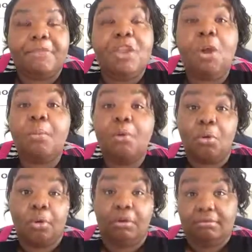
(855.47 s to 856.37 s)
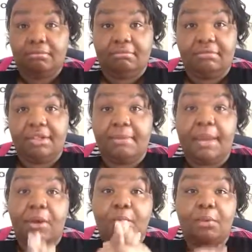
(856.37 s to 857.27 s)
know more
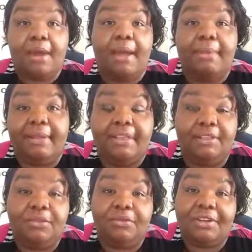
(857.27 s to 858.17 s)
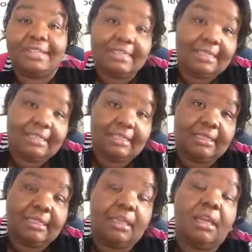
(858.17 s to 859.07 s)
about what I plan to do for
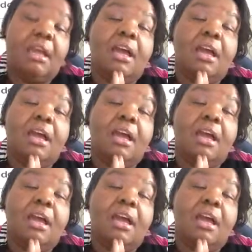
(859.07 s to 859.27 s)
consistency,